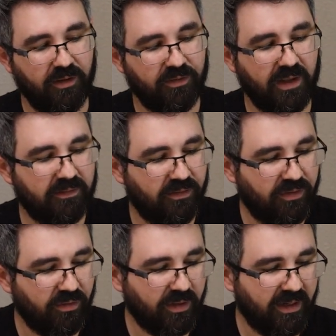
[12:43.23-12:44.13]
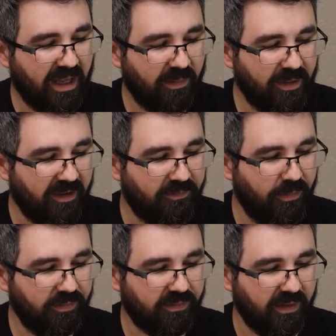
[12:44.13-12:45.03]
So that's the general anatomy of
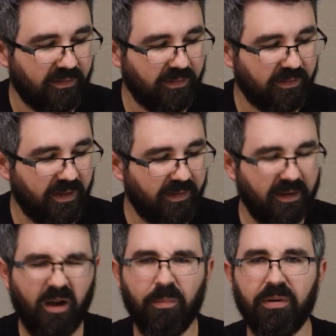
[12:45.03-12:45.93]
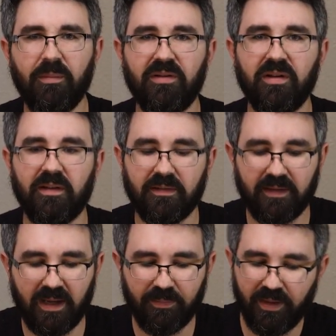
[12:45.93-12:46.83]
most lenses. They all pretty much look the
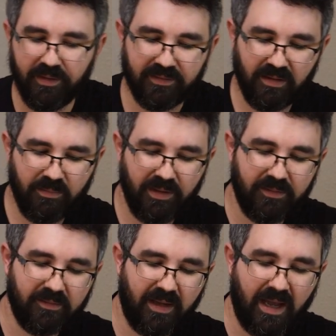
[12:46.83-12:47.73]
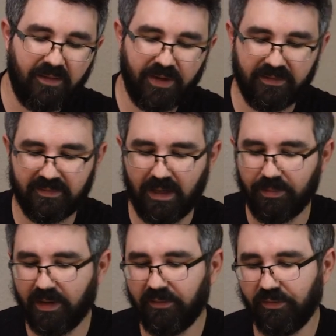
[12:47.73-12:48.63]
same. Some lenses have a
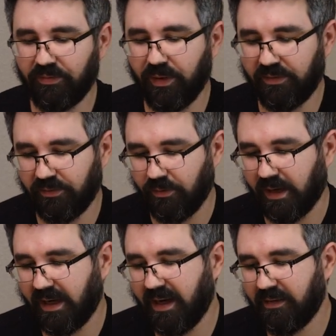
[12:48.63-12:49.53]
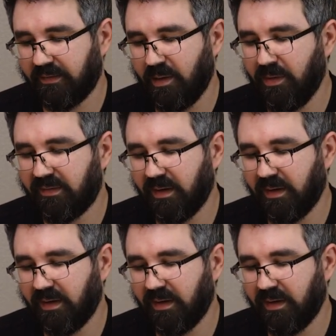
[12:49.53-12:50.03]
stabilizer switch, or IS, image